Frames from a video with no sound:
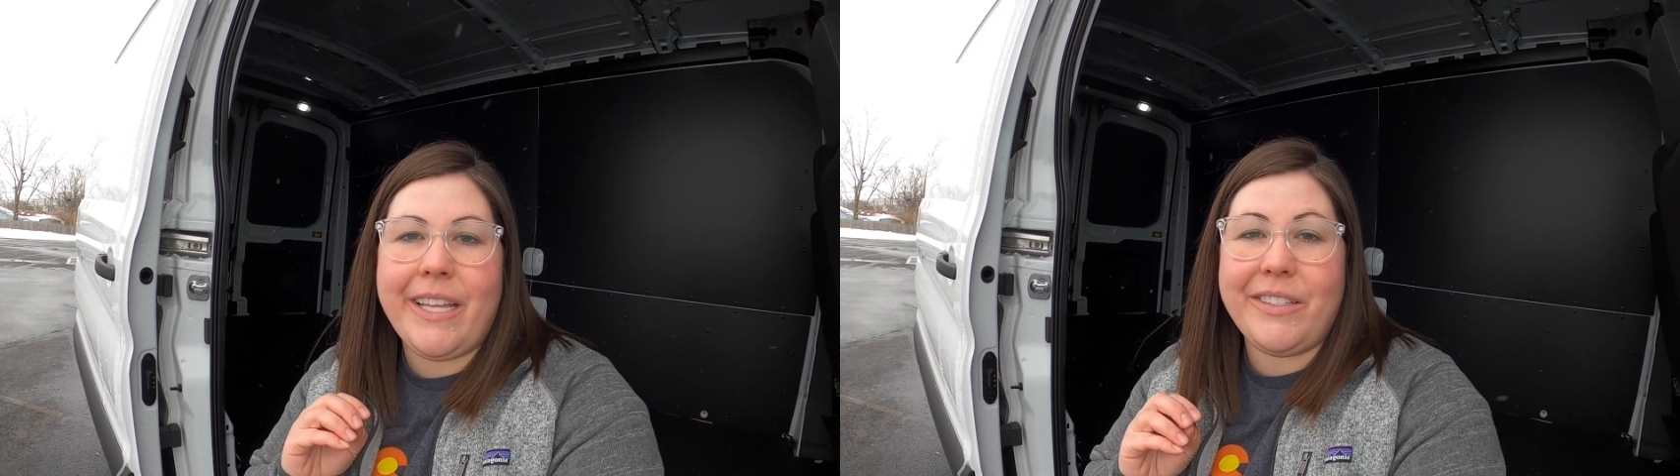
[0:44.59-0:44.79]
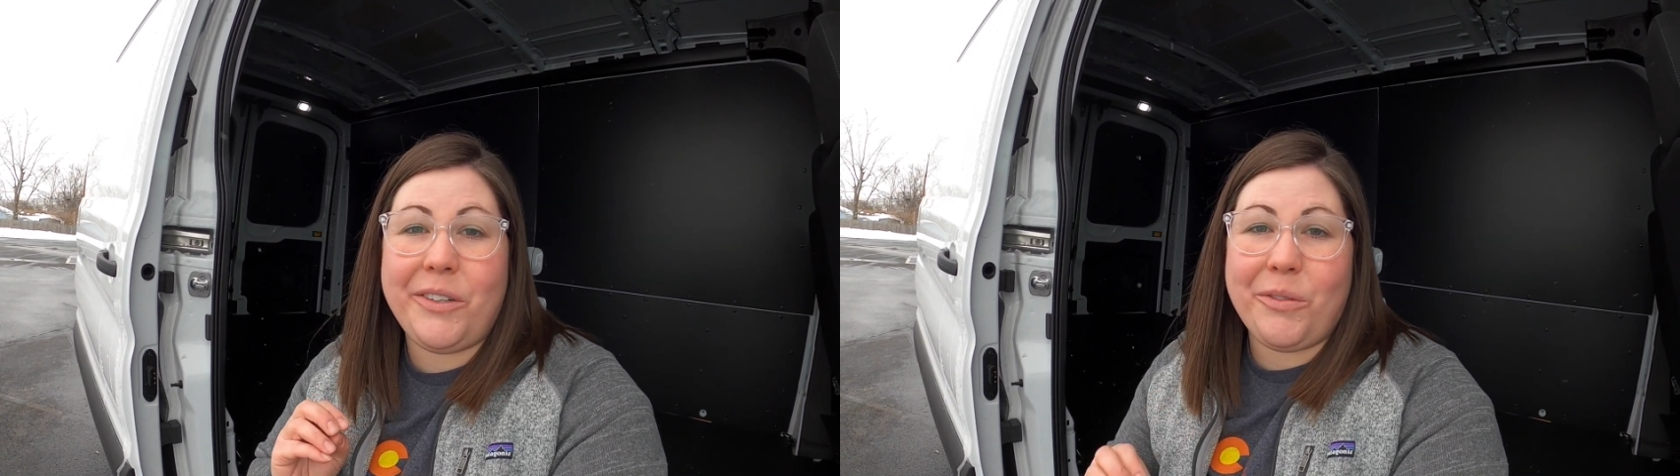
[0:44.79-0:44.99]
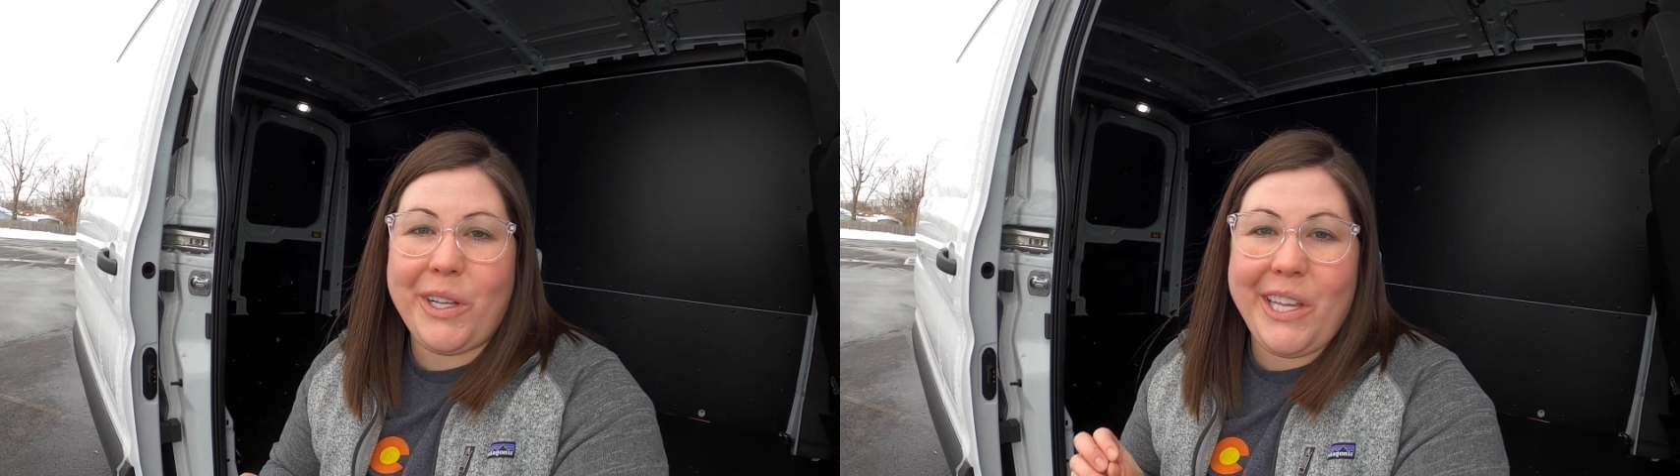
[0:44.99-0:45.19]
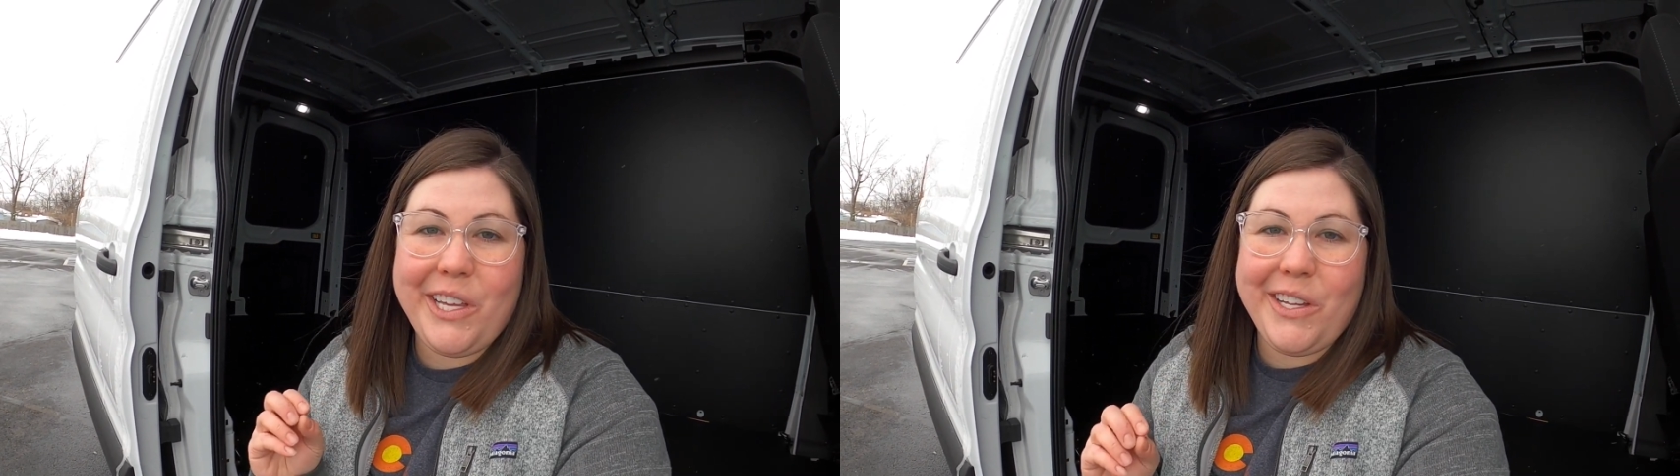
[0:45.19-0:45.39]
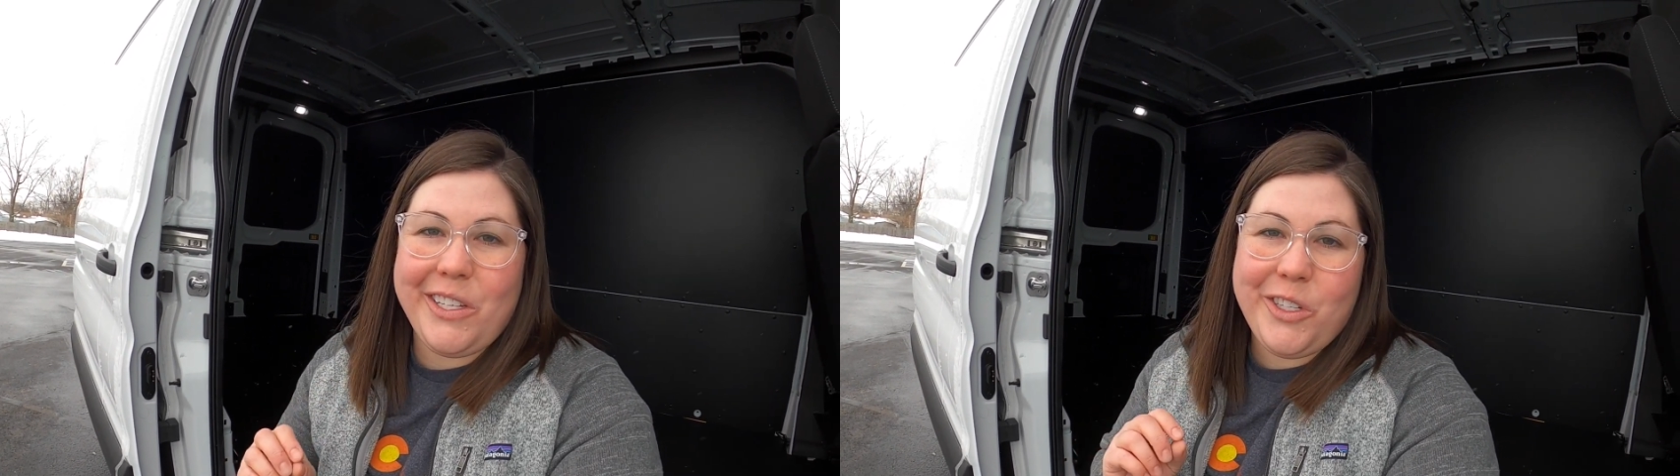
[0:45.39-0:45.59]
that's in really
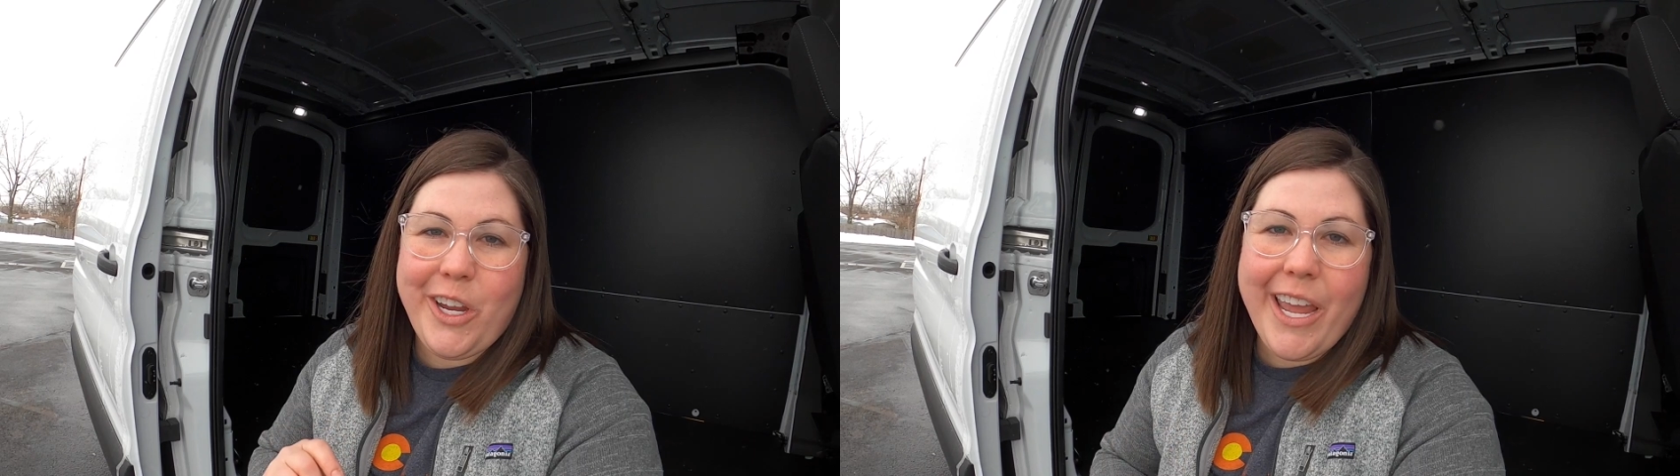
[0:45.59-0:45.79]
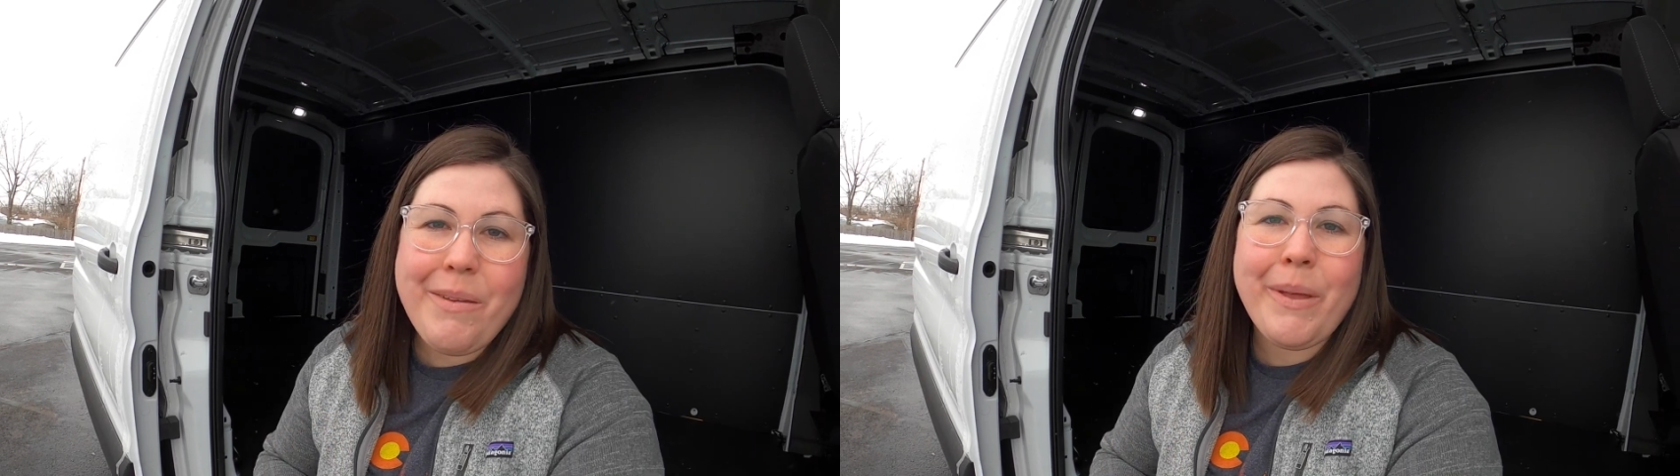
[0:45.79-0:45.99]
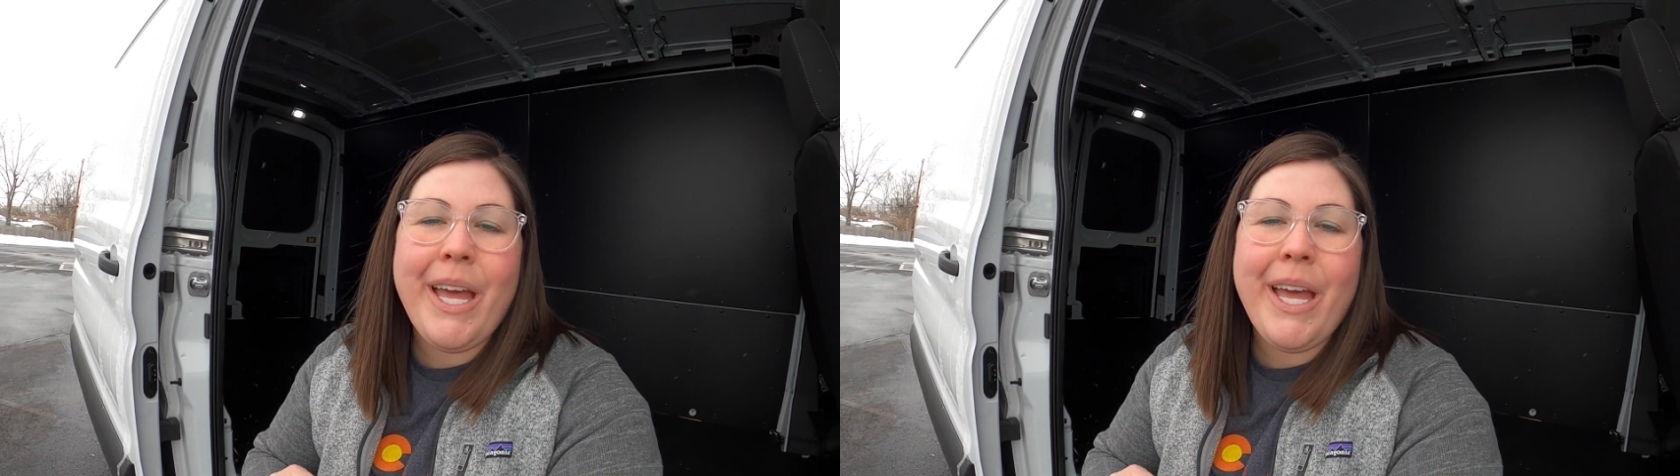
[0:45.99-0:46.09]
good shape.